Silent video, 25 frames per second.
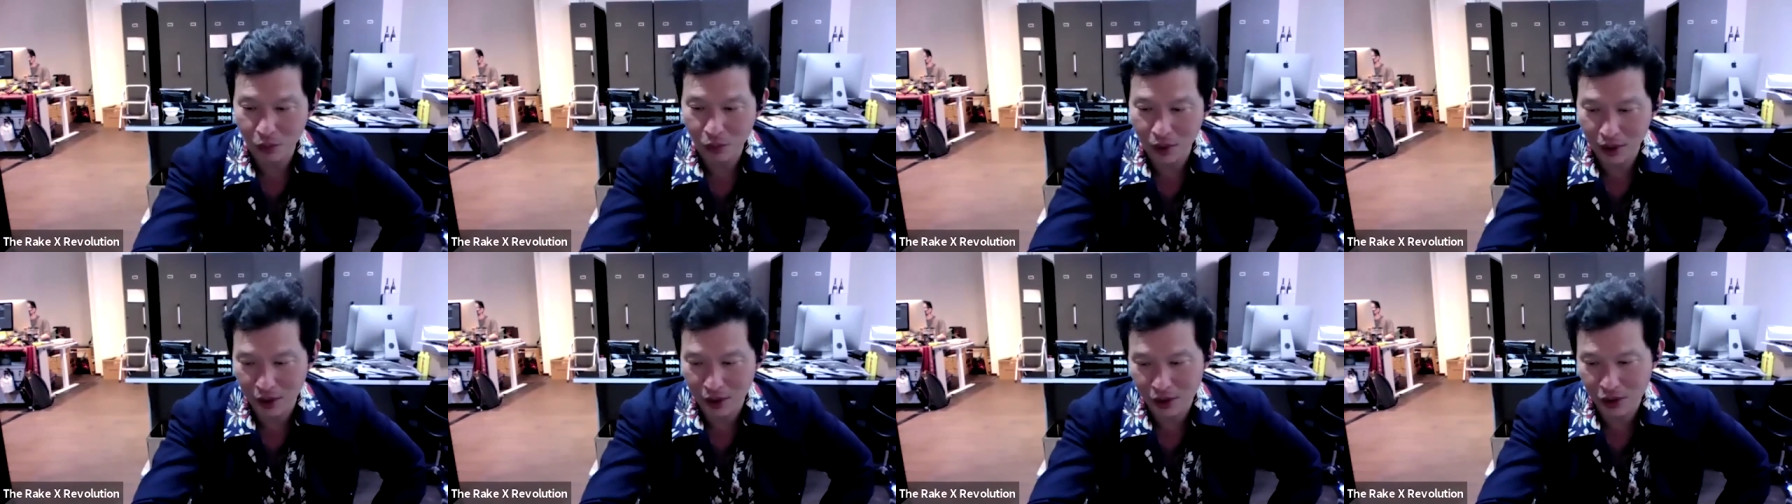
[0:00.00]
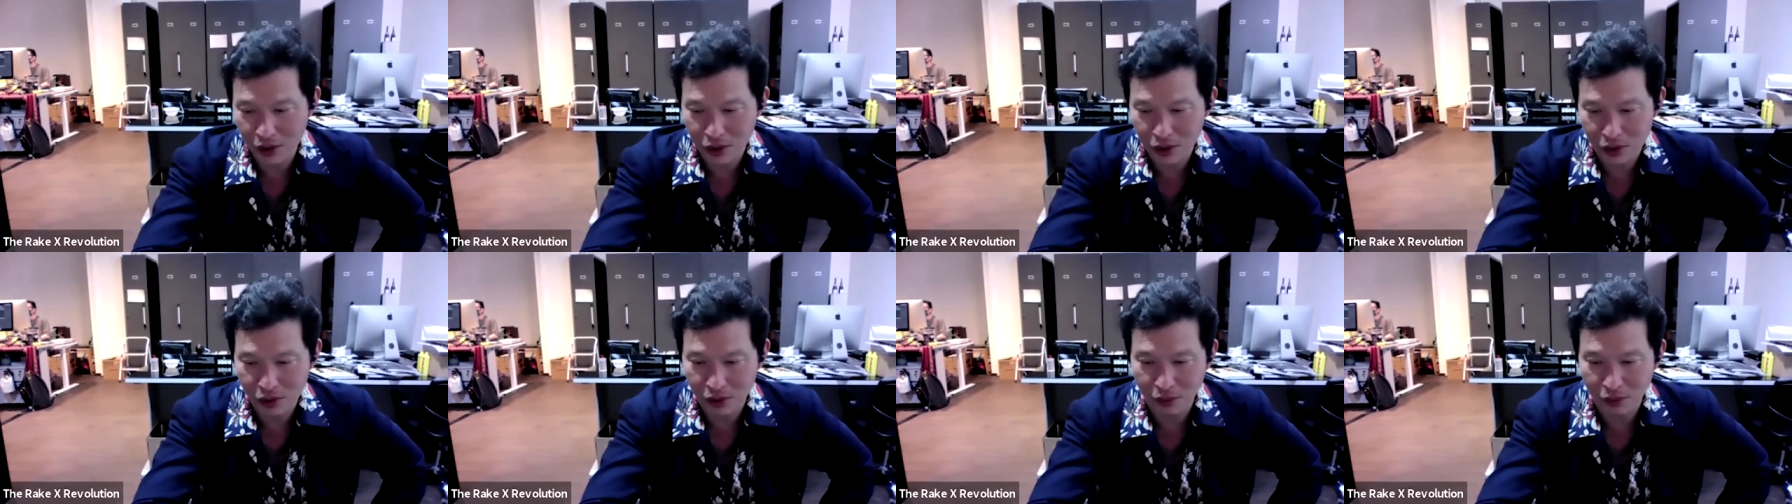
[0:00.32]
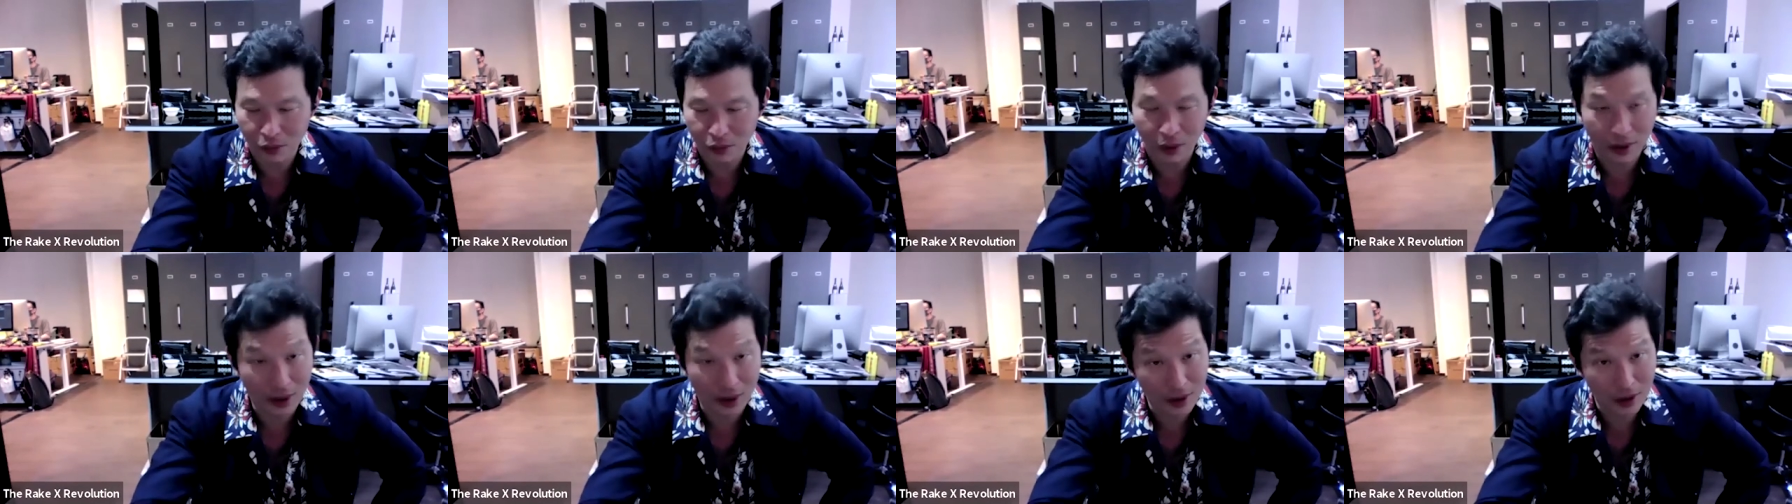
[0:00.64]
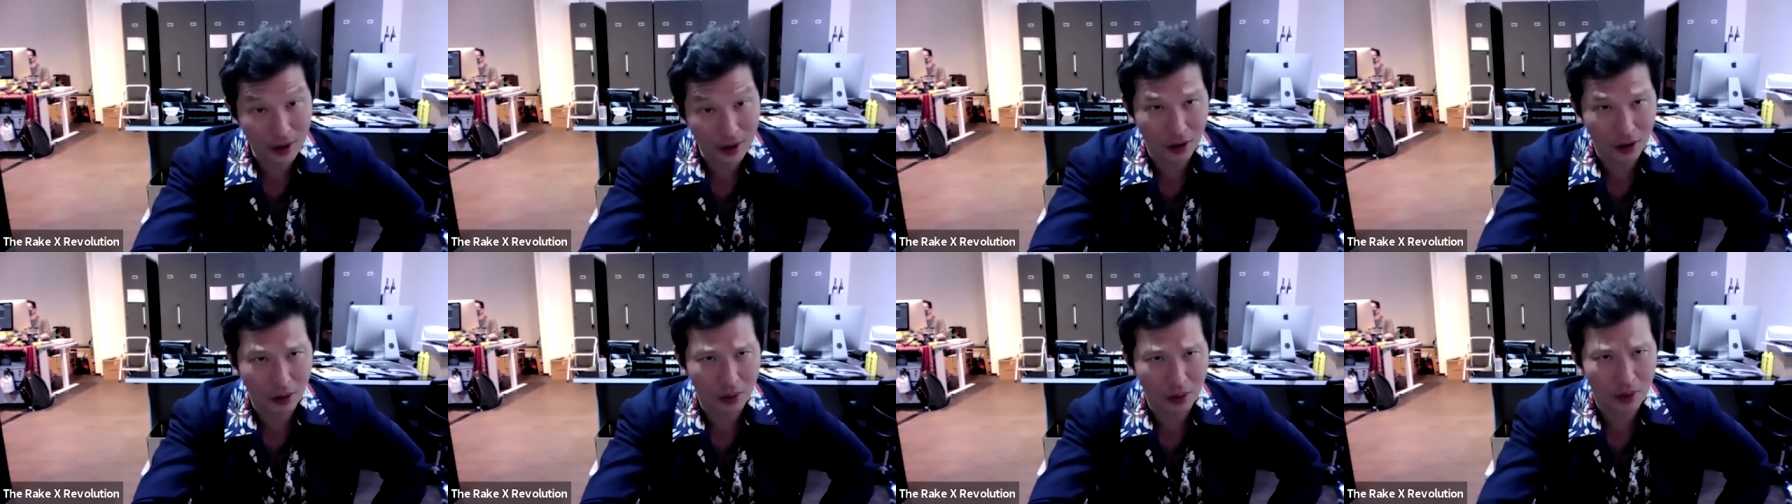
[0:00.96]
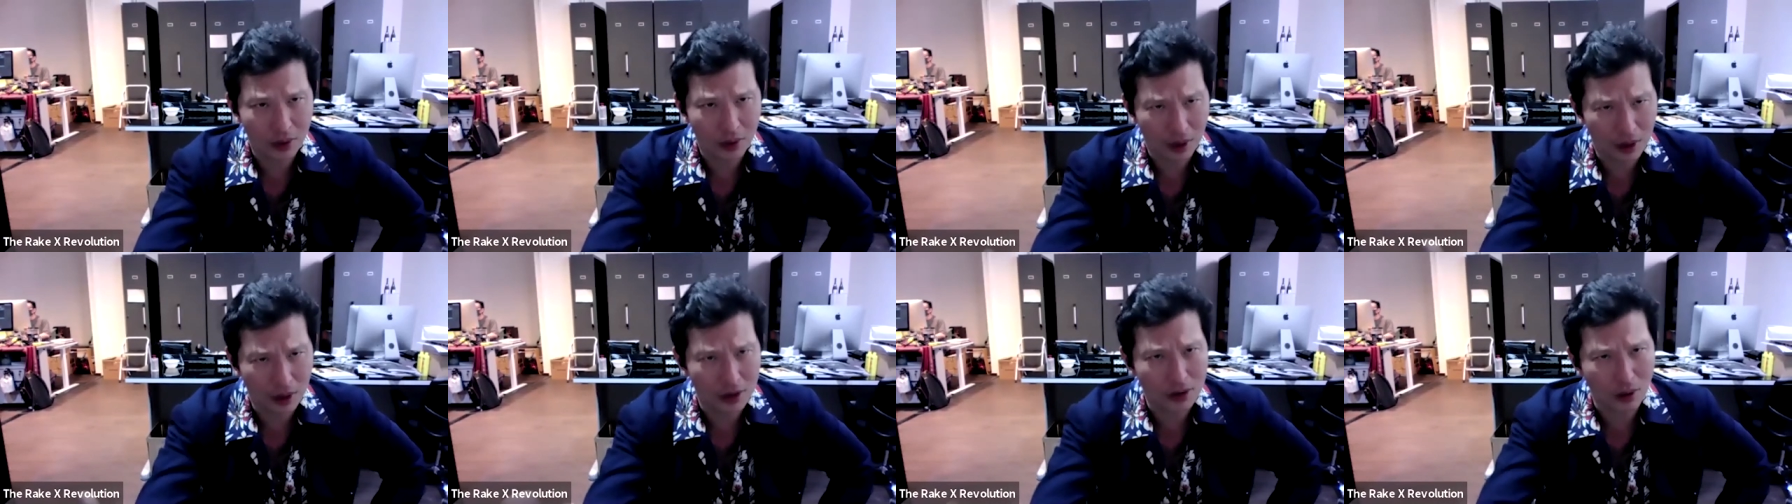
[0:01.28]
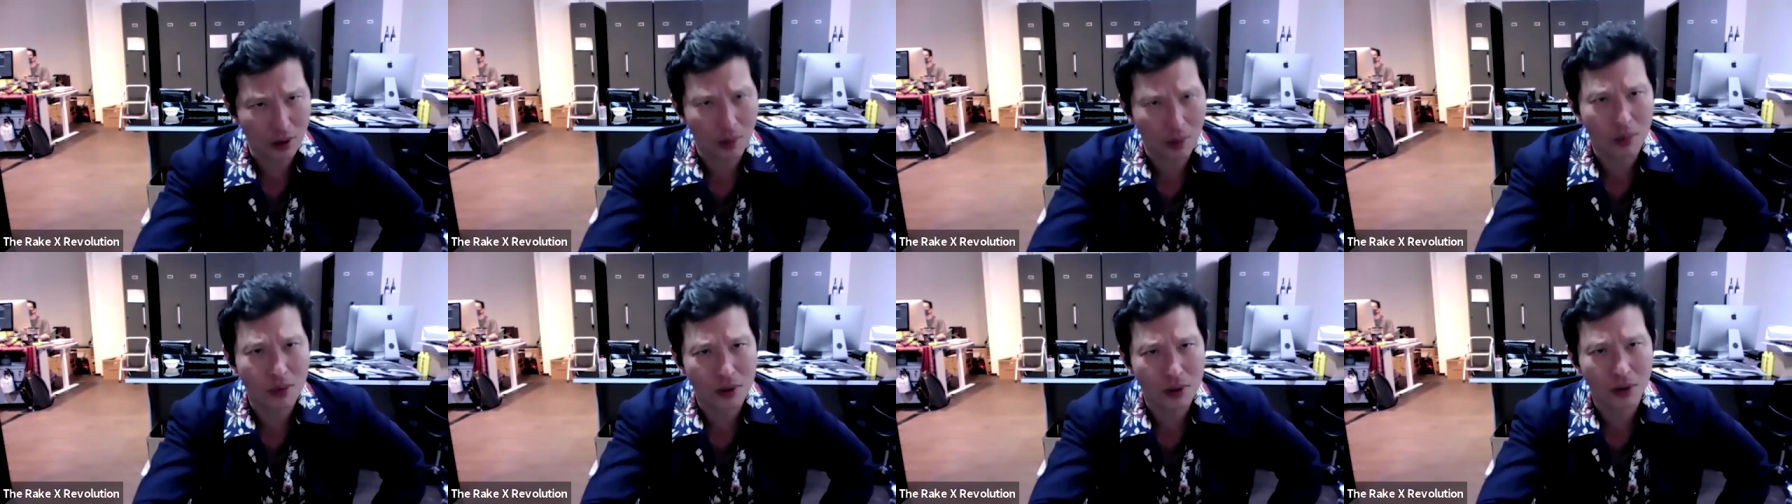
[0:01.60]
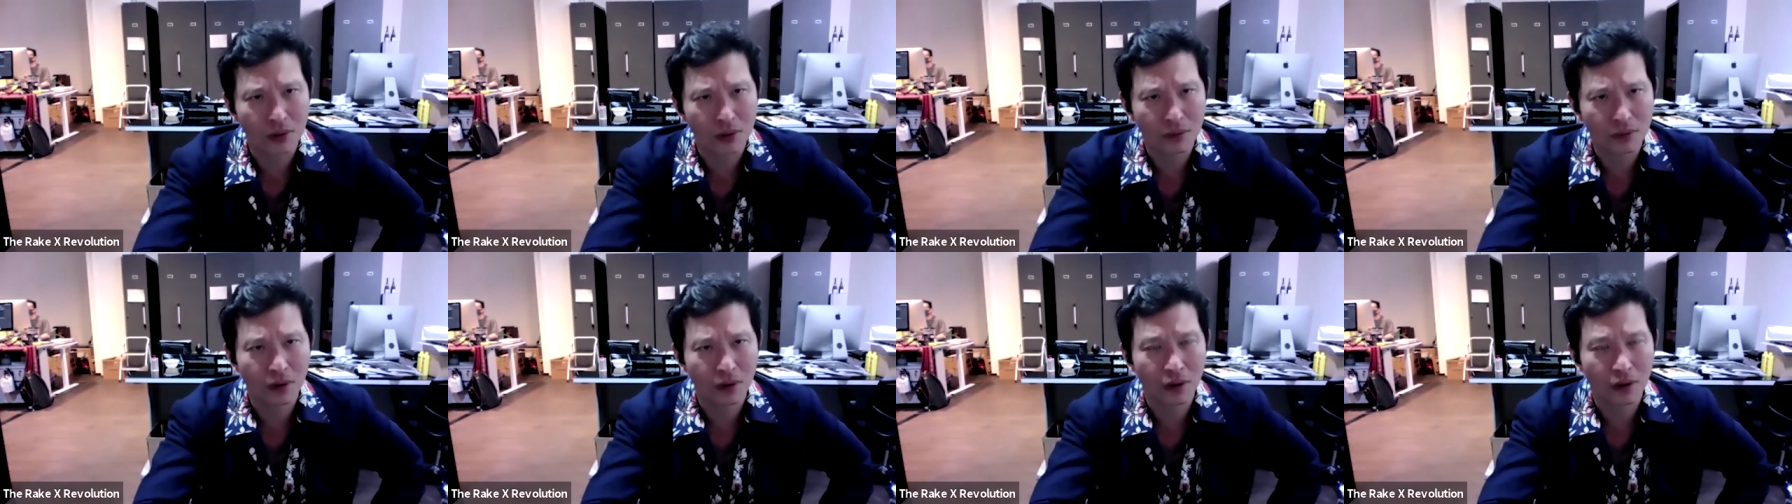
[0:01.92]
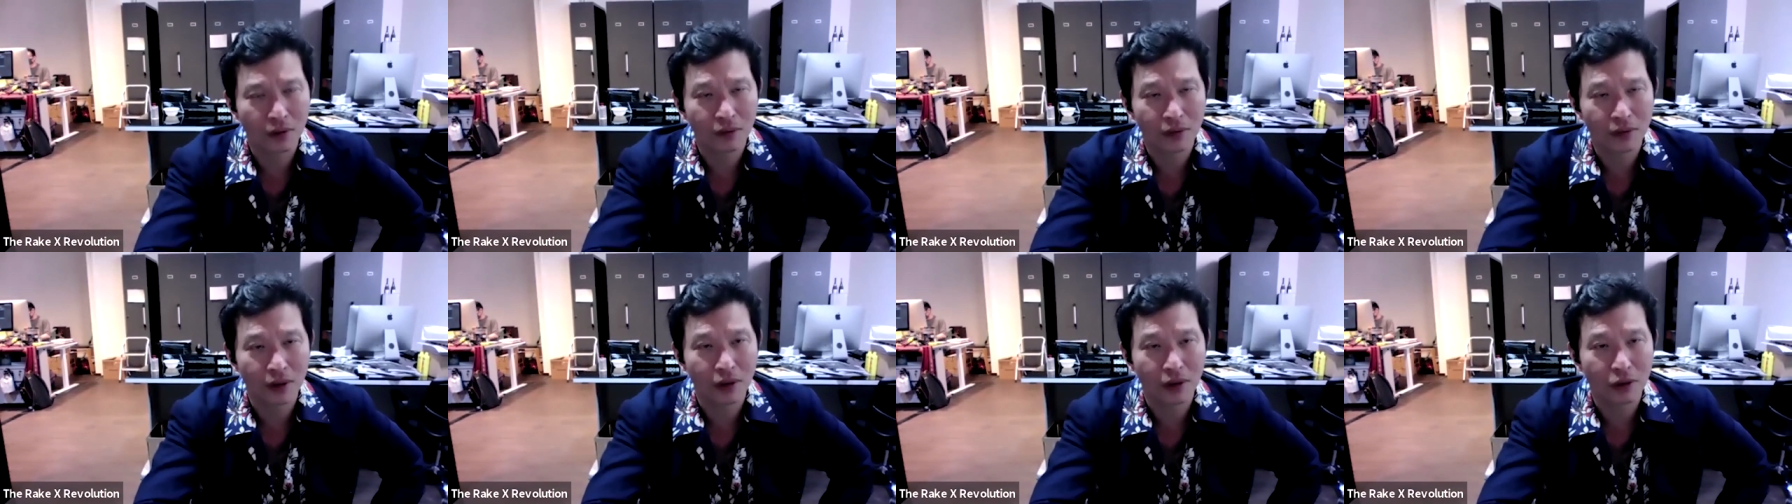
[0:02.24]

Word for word: what is sort of within you in terms of, of mm-hmm.